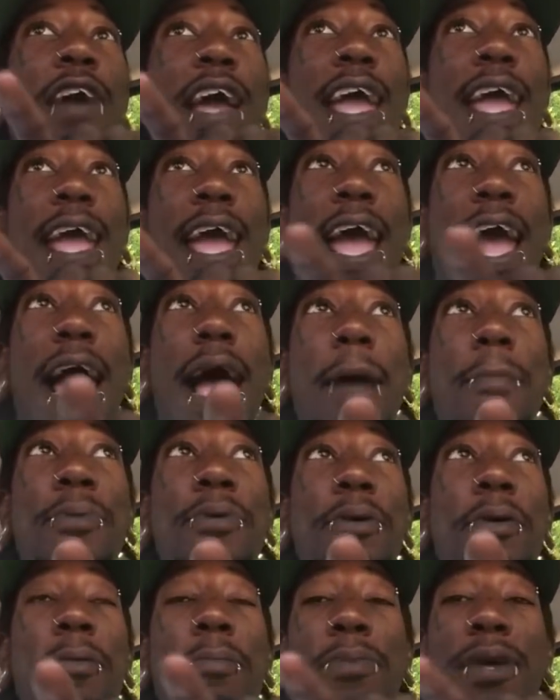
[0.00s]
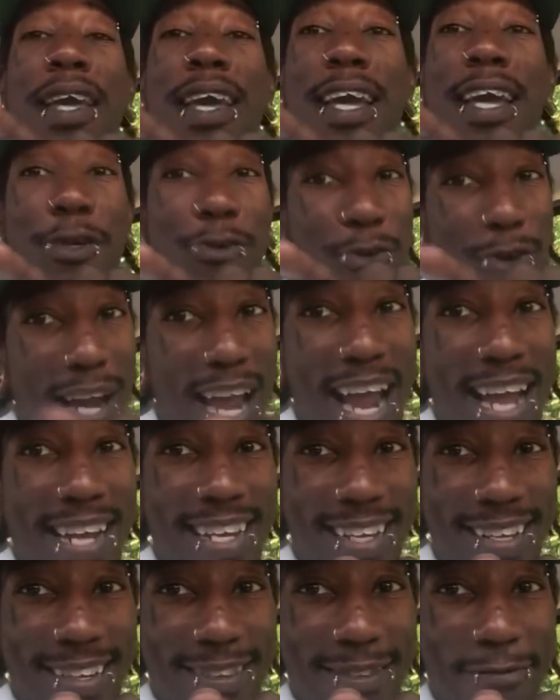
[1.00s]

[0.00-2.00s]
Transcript: a app being created.